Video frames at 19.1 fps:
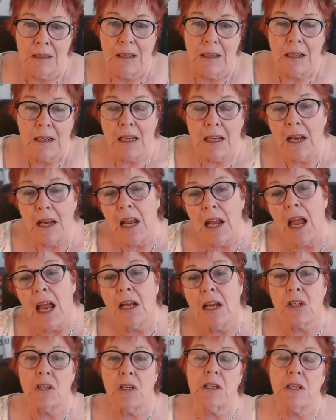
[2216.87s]
can
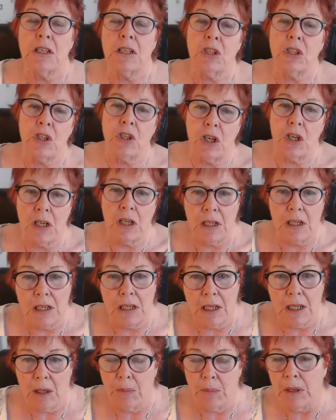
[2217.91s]
actually chill a
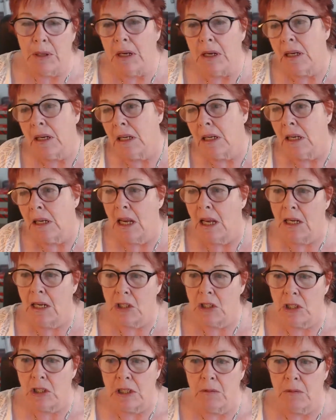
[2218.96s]
little bit. It can
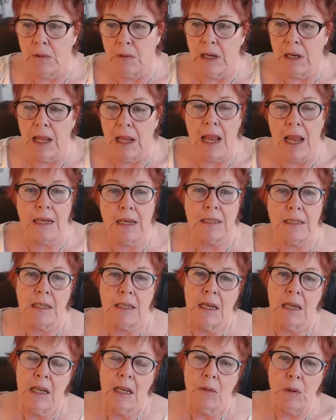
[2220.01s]
actually relax
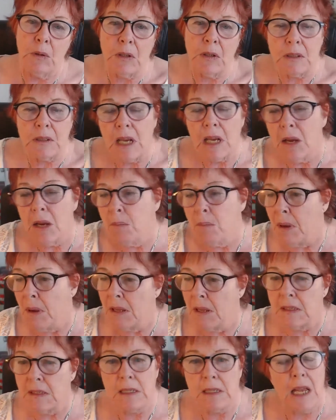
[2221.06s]
because
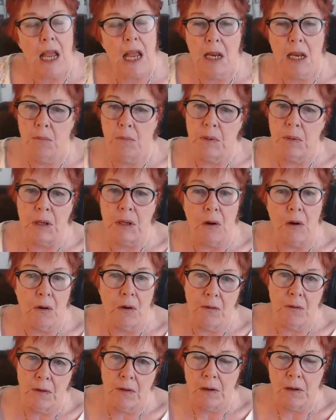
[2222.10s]
empaths can be
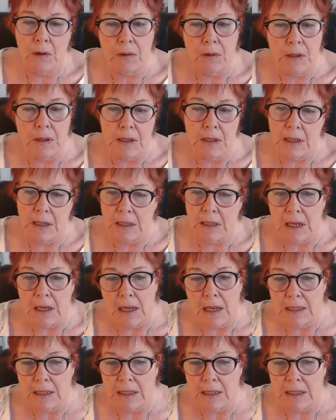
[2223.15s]
overloaded at night.